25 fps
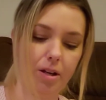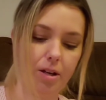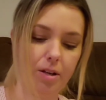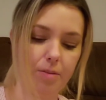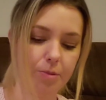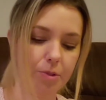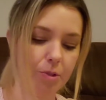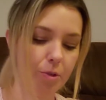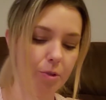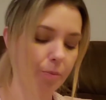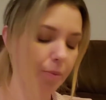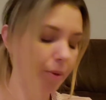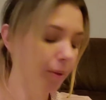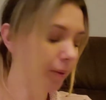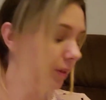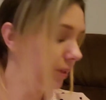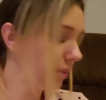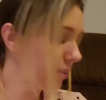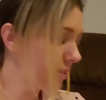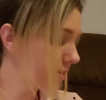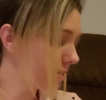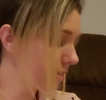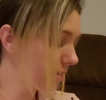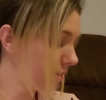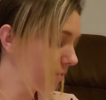Um, so I'll probably
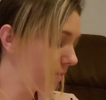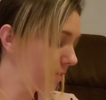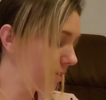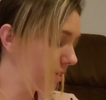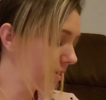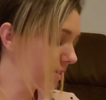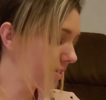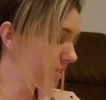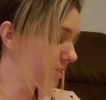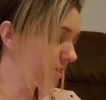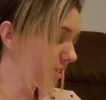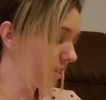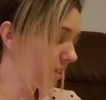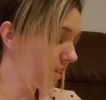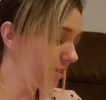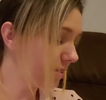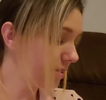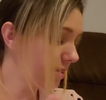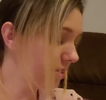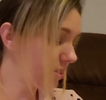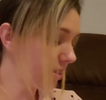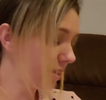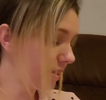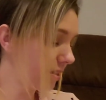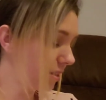list them in the
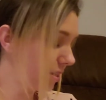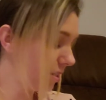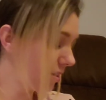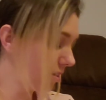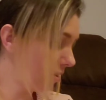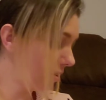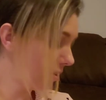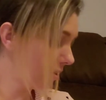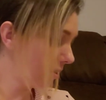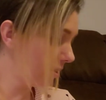sets that they